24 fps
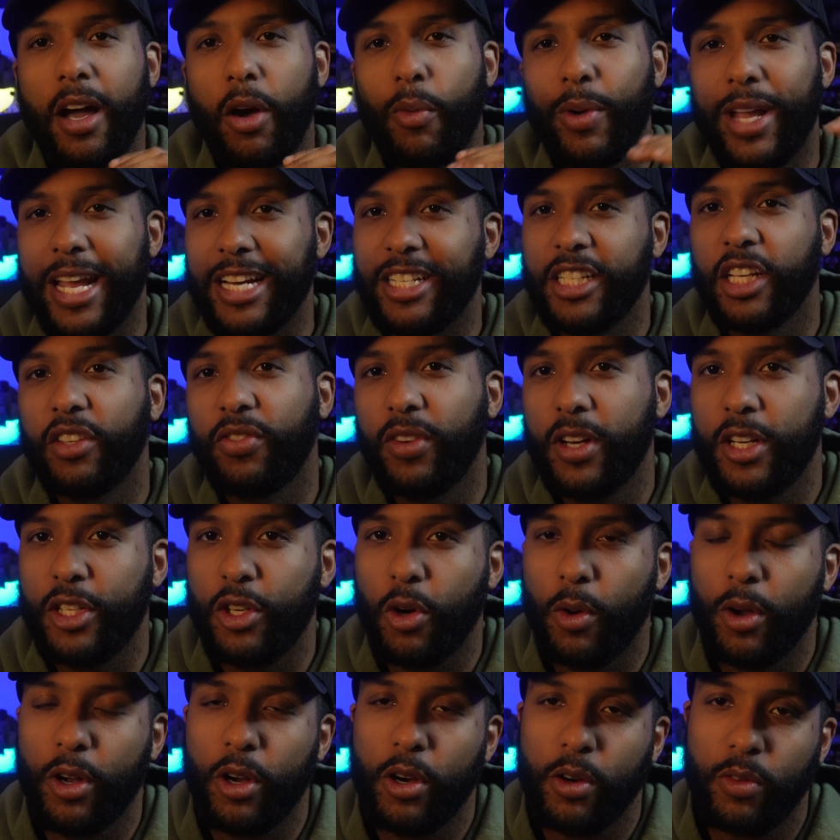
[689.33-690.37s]
We had just finished
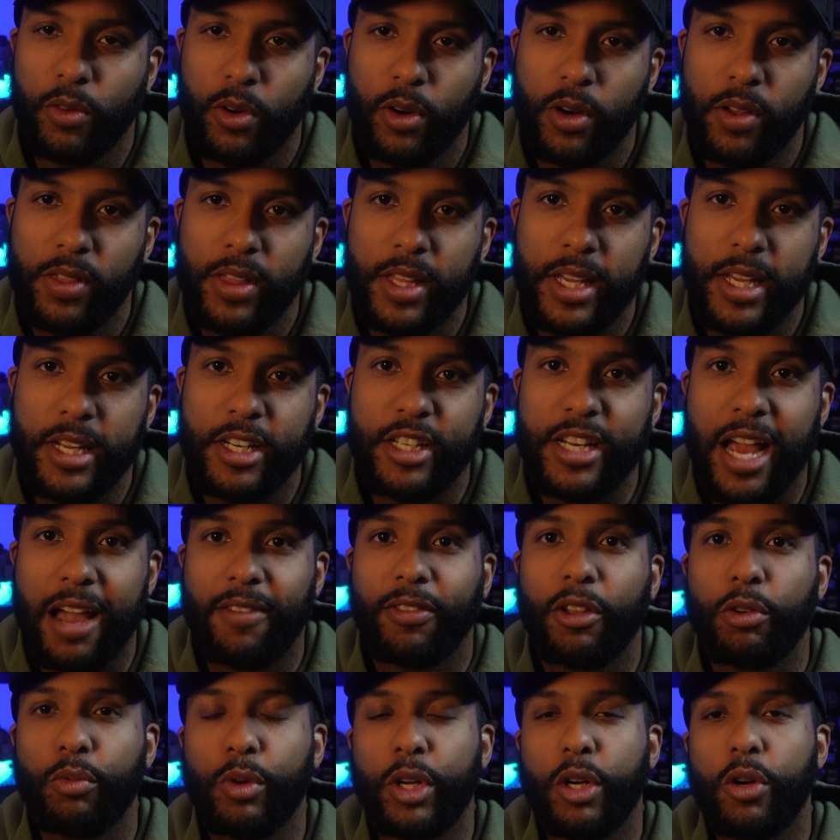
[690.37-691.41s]
going over the
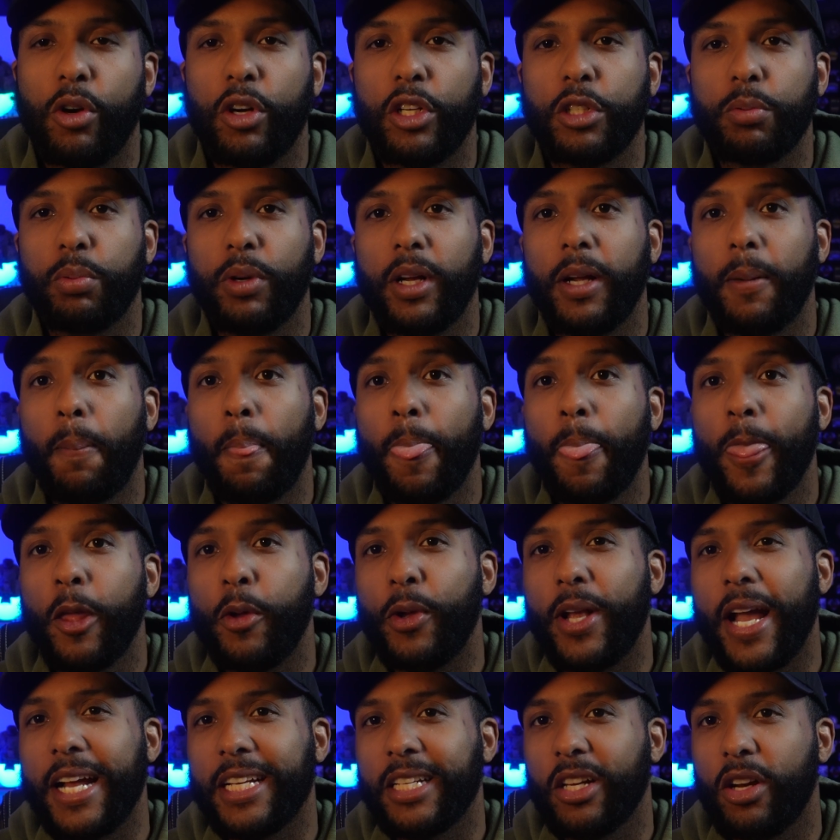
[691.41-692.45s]
Javelin recoil spring. You
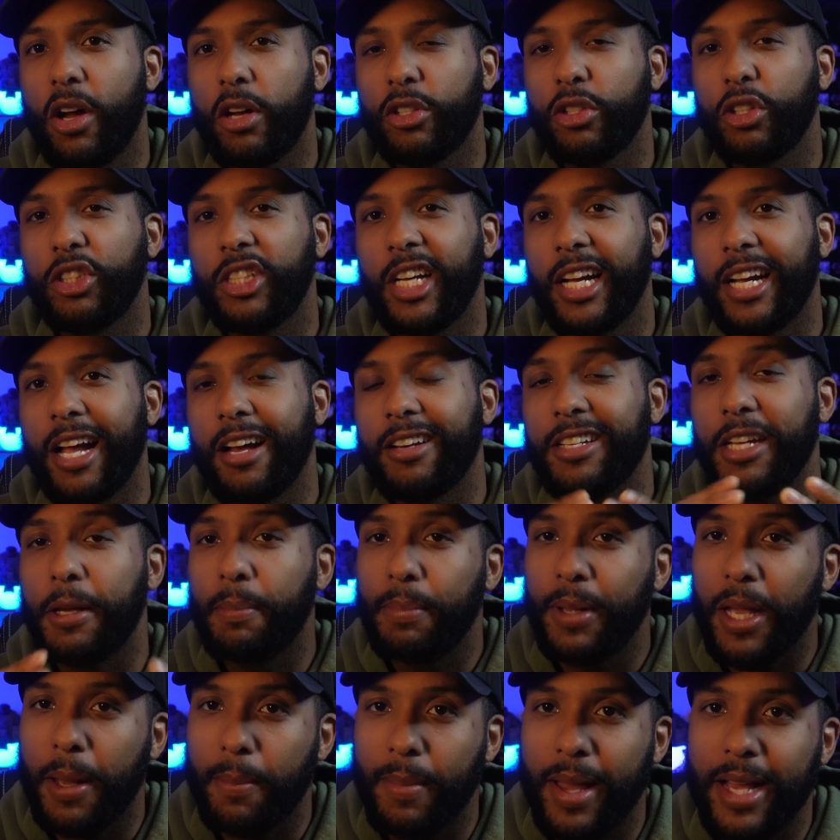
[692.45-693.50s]
guys can also check out
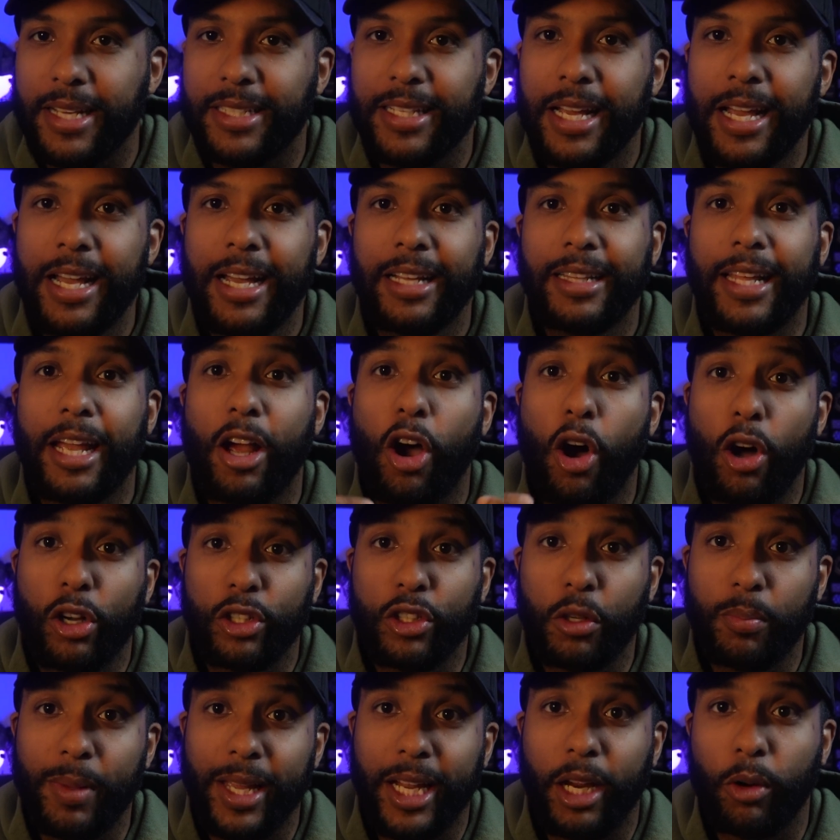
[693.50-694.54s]
DPMS. They
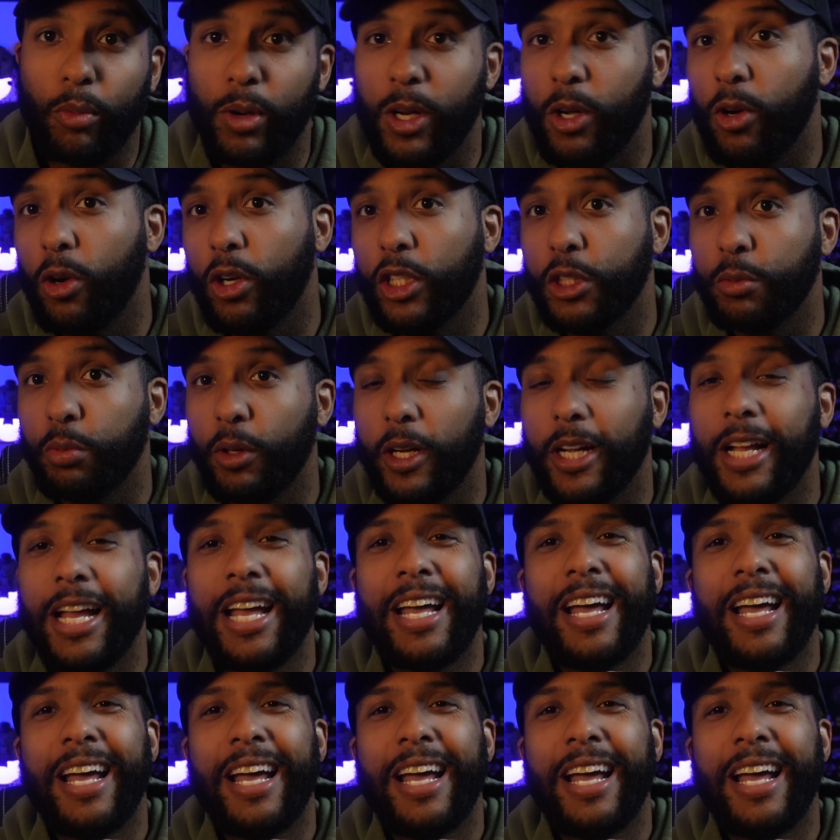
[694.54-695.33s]
also make a recoil spring.